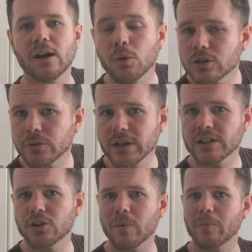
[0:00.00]
what do we need
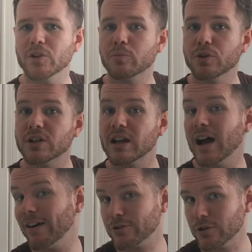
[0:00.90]
to remember to put
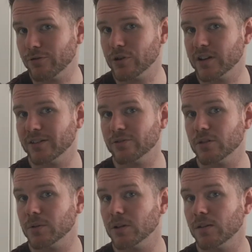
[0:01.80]
after a fronted
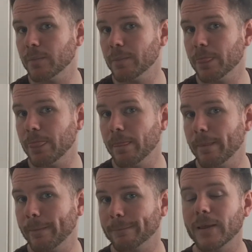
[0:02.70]
adverbial?
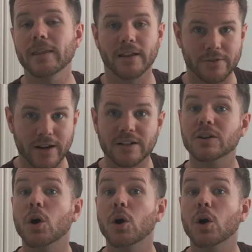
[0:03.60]
That's right,